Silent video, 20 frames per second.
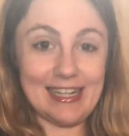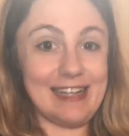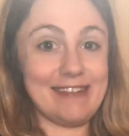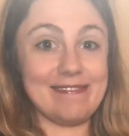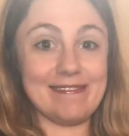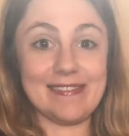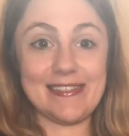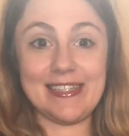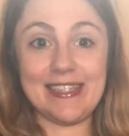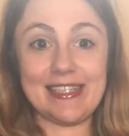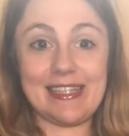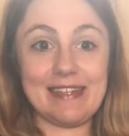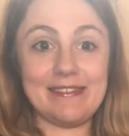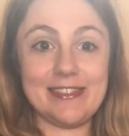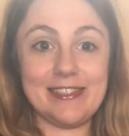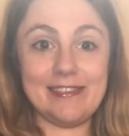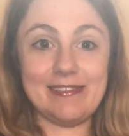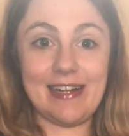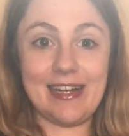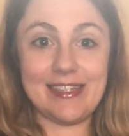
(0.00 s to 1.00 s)
It really
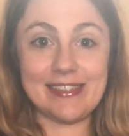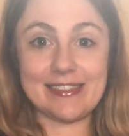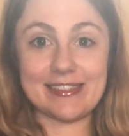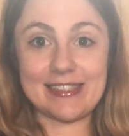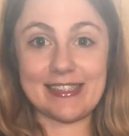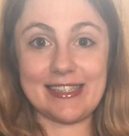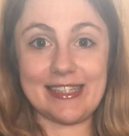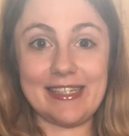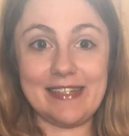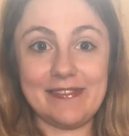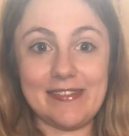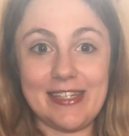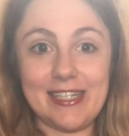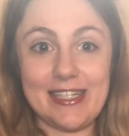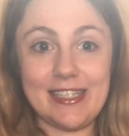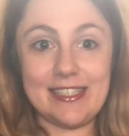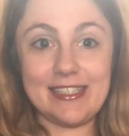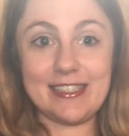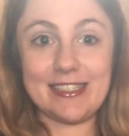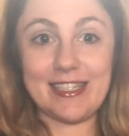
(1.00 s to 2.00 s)
gives you nice
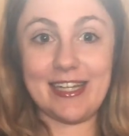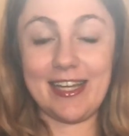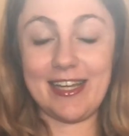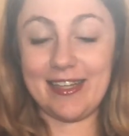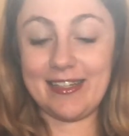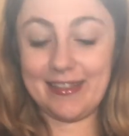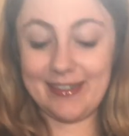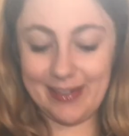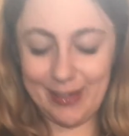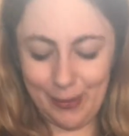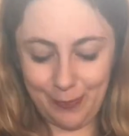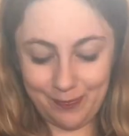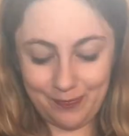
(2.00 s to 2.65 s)
cleavage, and